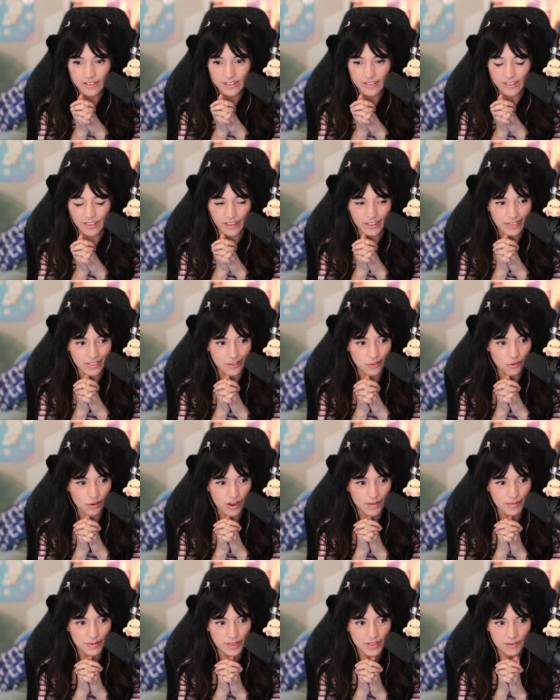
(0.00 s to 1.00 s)
Like the
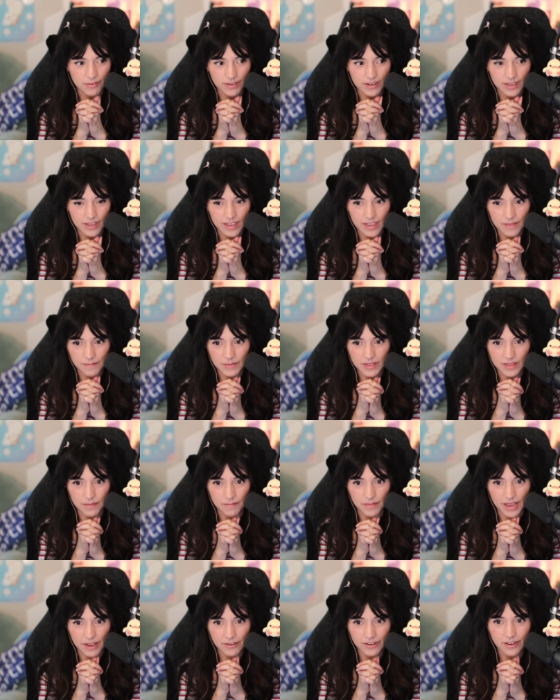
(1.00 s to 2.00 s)
job between him and the
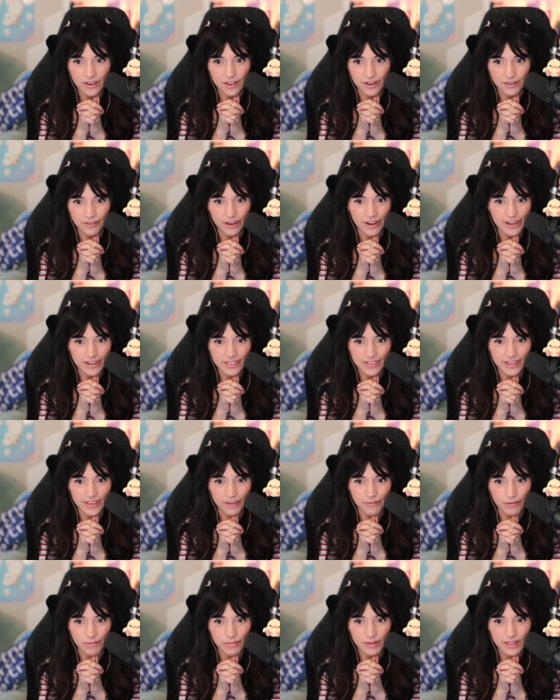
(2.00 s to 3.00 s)
bounty hunter, I didn't
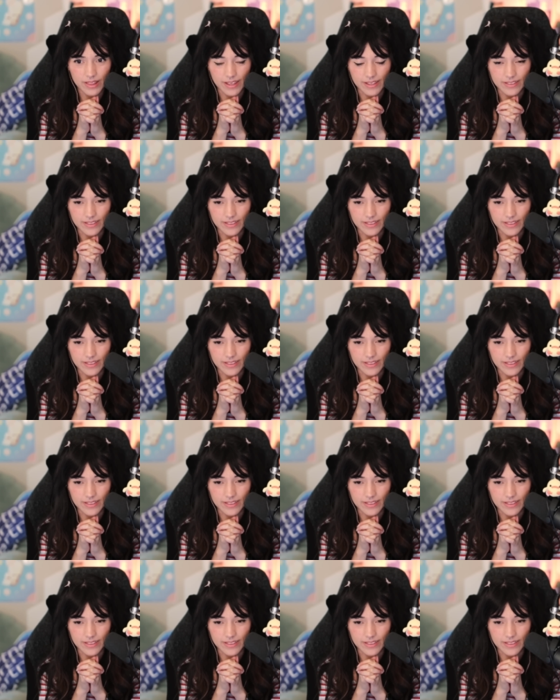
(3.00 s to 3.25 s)
think it would be like